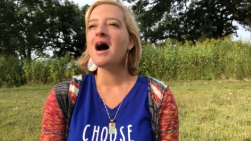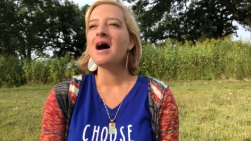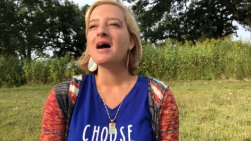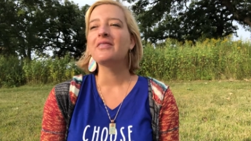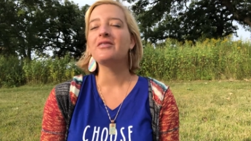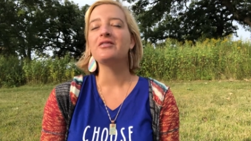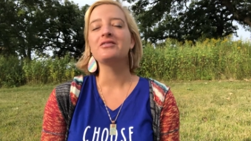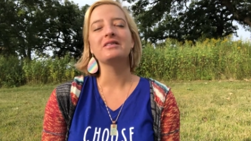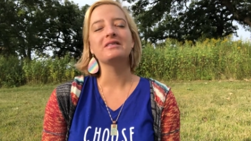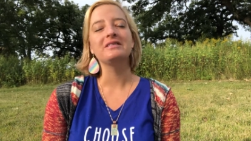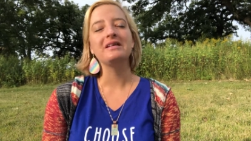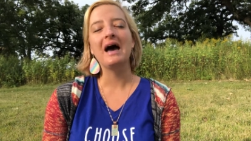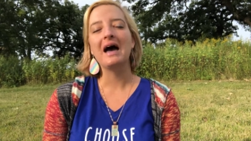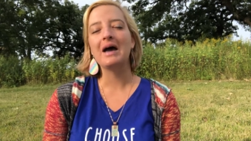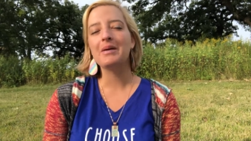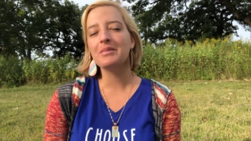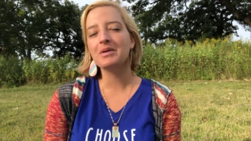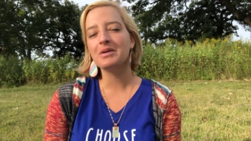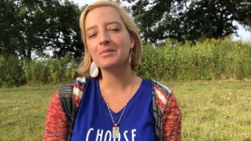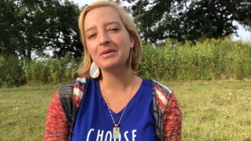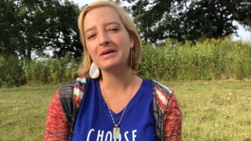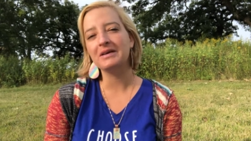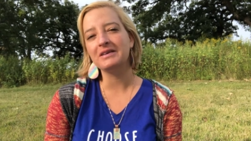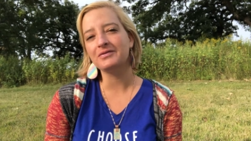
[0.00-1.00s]
There's a time
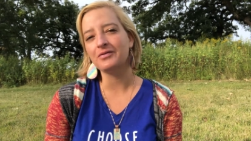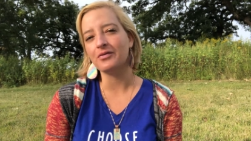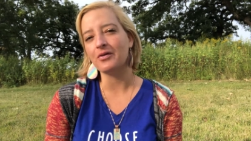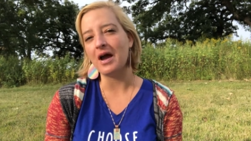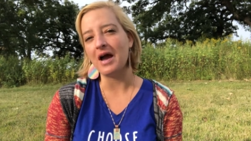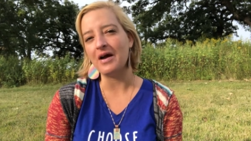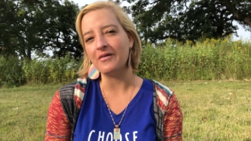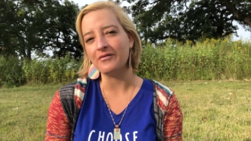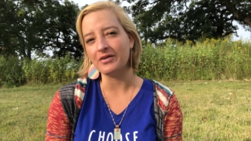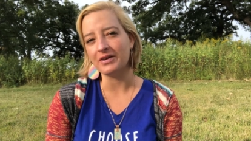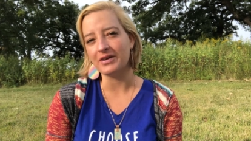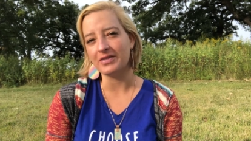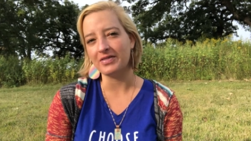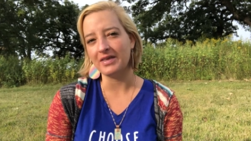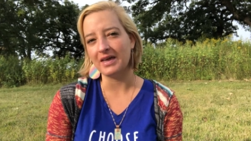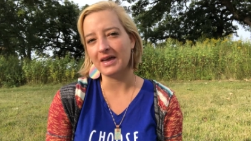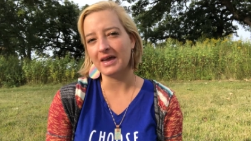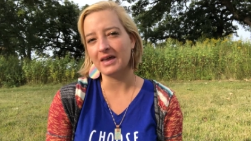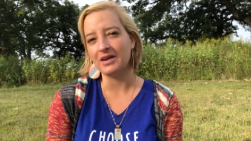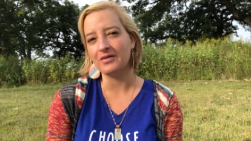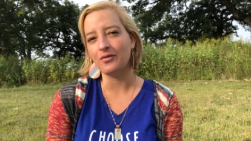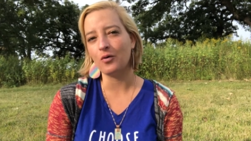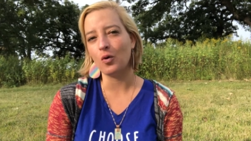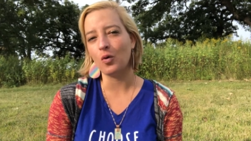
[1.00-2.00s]
and a place for everything.
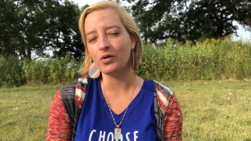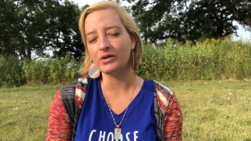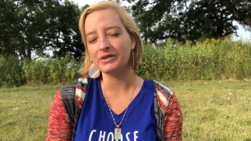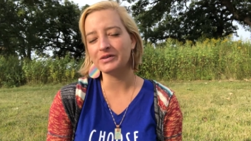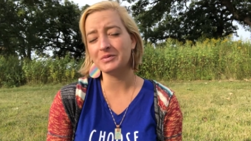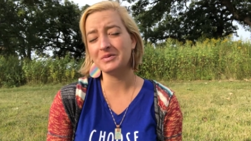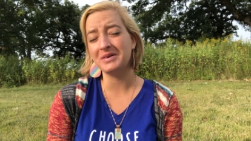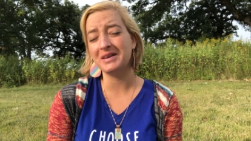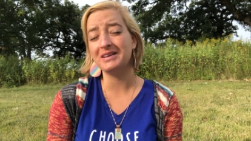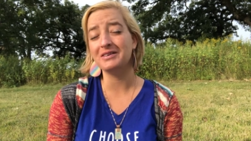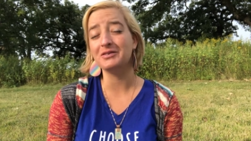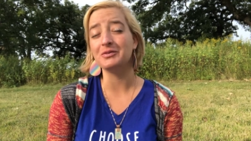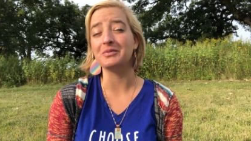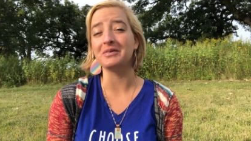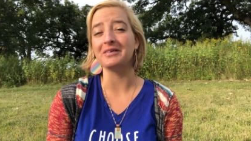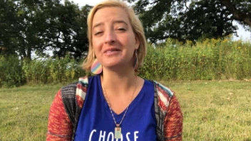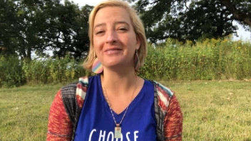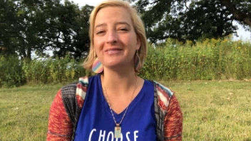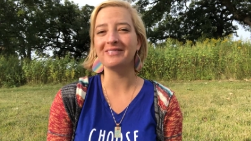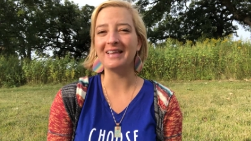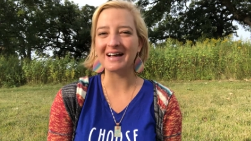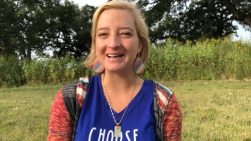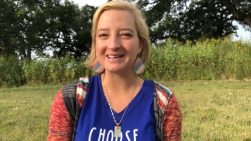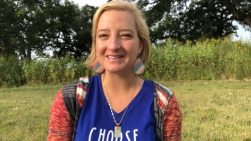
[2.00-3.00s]
And of course we need to
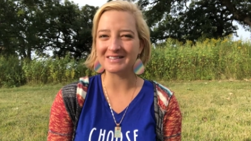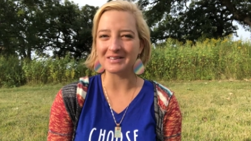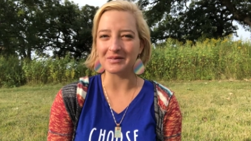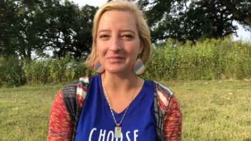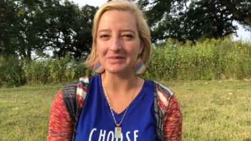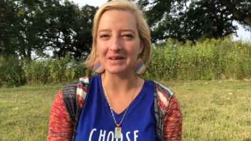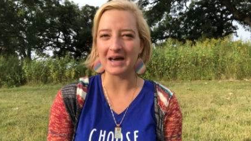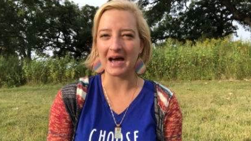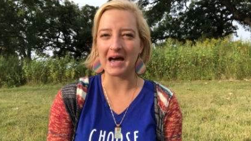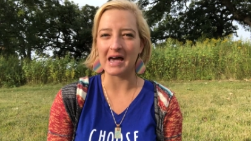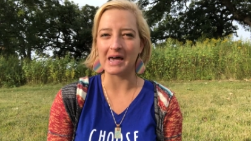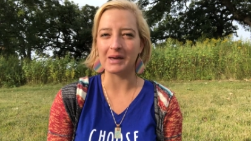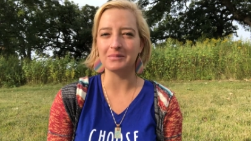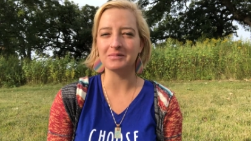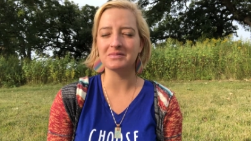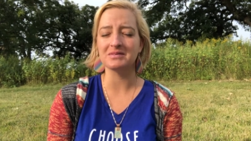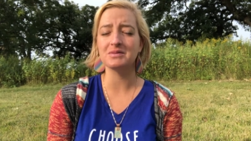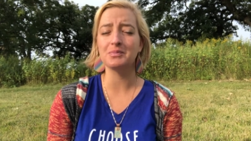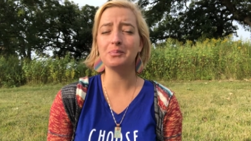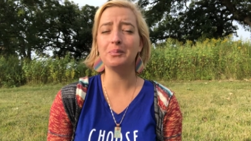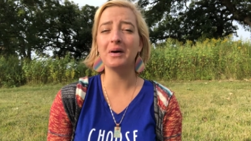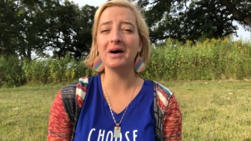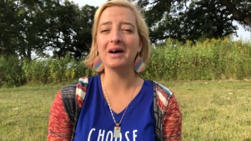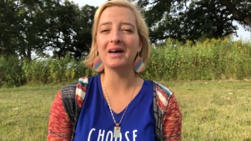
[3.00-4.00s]
reflect sometimes,
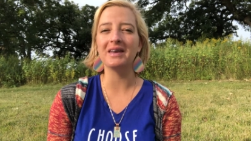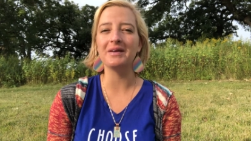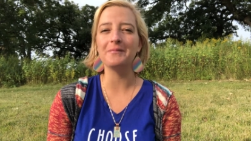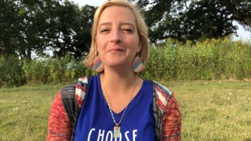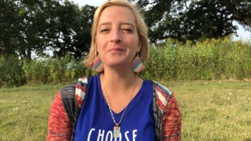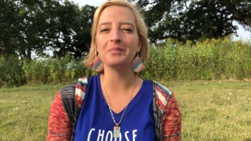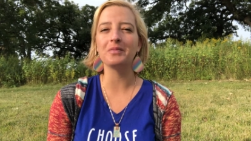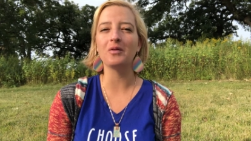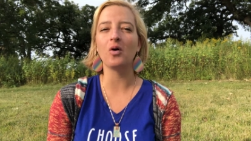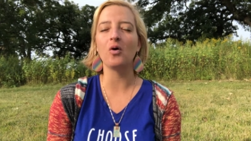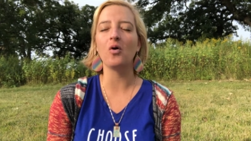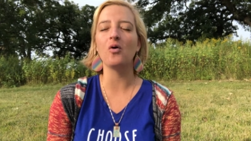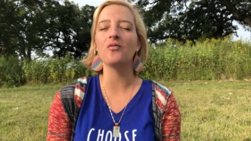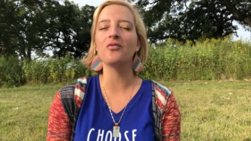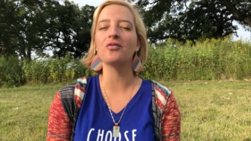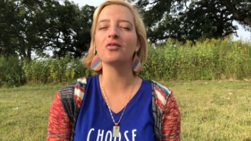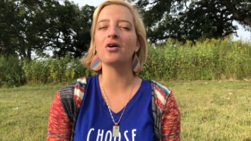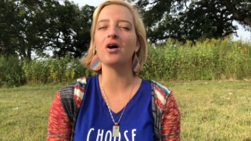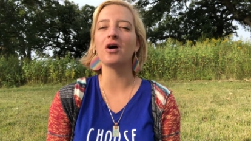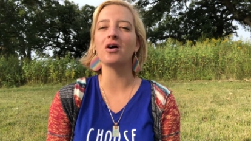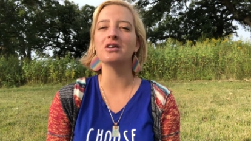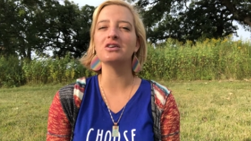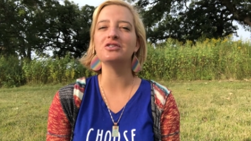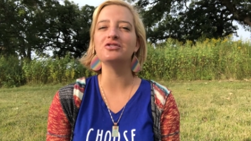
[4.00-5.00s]
but
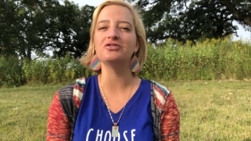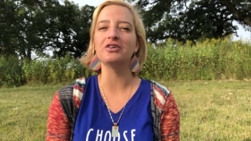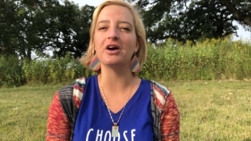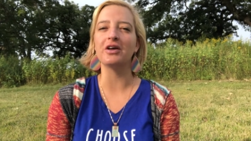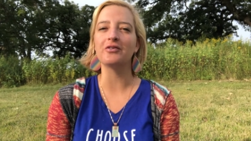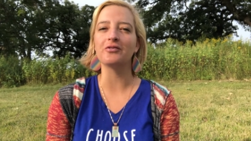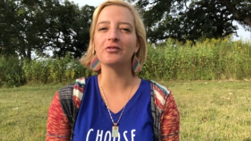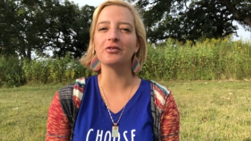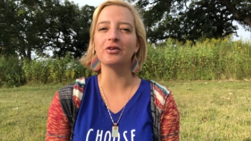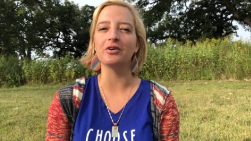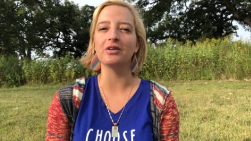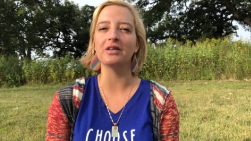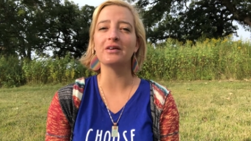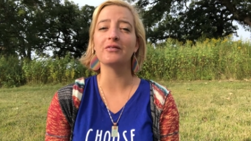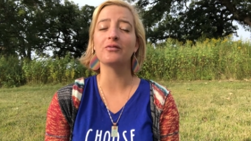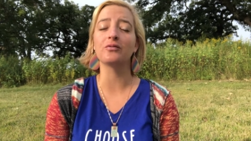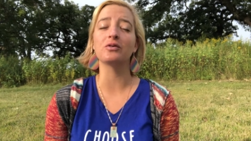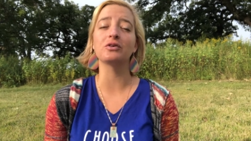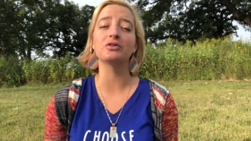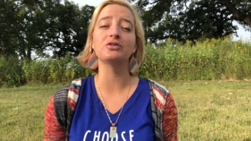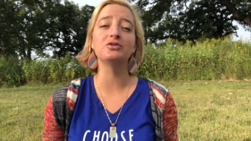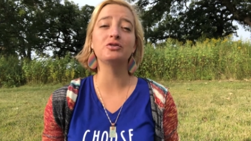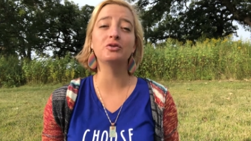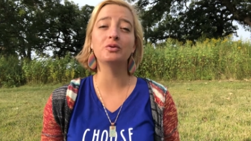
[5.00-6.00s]
overall in general, if
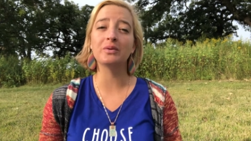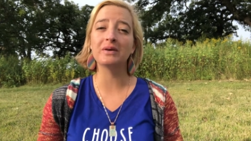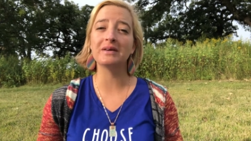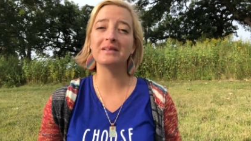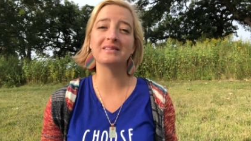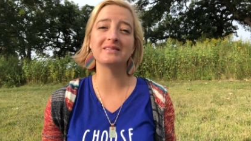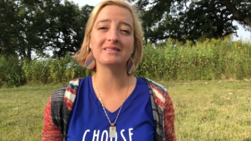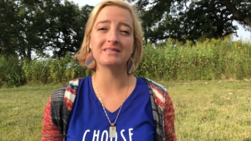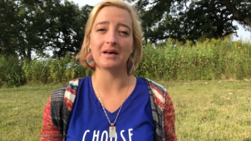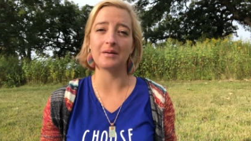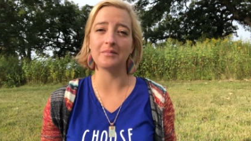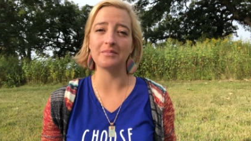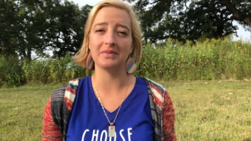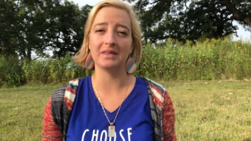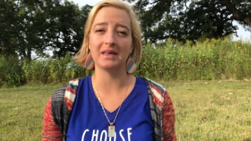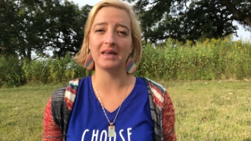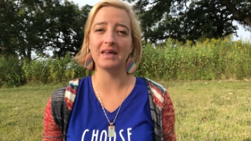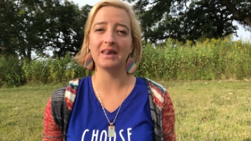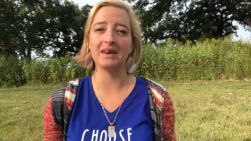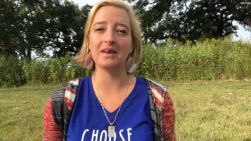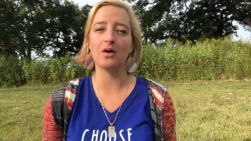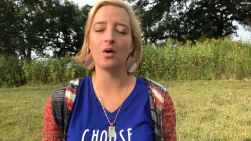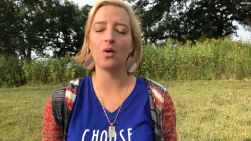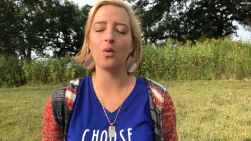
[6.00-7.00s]
we're doing
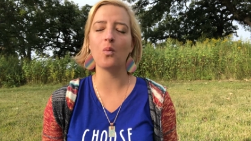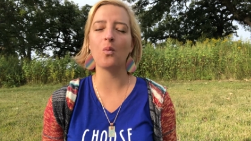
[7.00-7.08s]
something,